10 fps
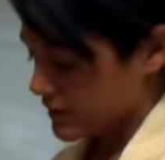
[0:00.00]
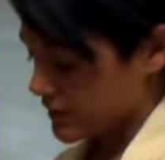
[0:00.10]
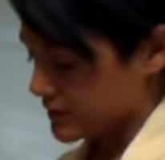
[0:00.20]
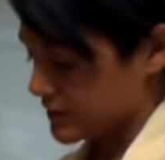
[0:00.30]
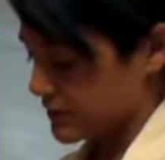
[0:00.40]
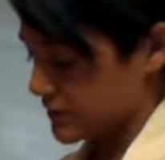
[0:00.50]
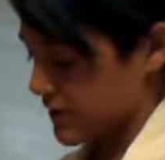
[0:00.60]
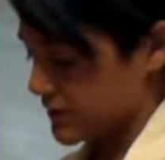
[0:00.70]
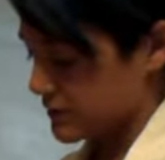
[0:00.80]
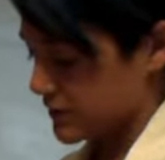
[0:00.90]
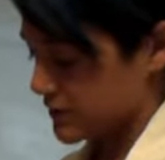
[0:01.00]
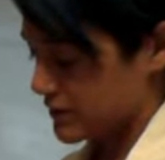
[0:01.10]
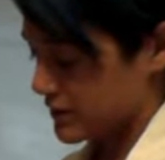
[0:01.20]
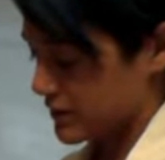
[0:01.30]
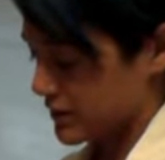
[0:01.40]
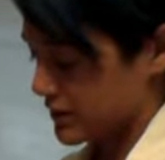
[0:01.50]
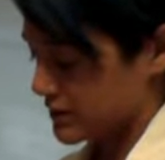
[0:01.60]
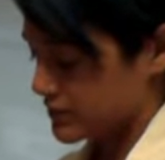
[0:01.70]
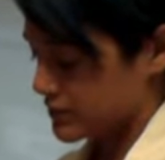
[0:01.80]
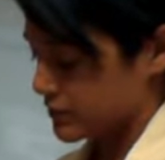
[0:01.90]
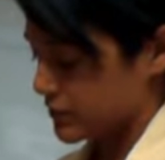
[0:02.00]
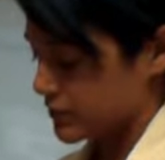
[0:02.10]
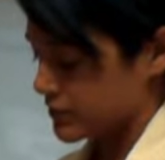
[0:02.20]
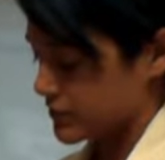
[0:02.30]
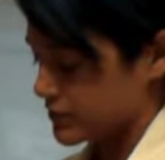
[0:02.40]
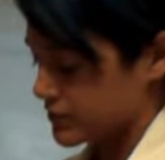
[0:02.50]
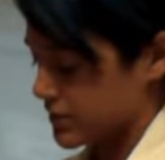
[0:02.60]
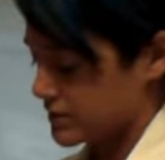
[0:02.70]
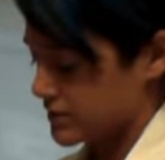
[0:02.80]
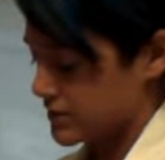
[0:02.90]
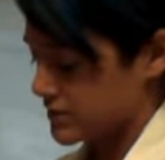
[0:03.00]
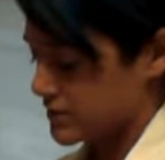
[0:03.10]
Come down at the bottom here, and we're going to crisscross this.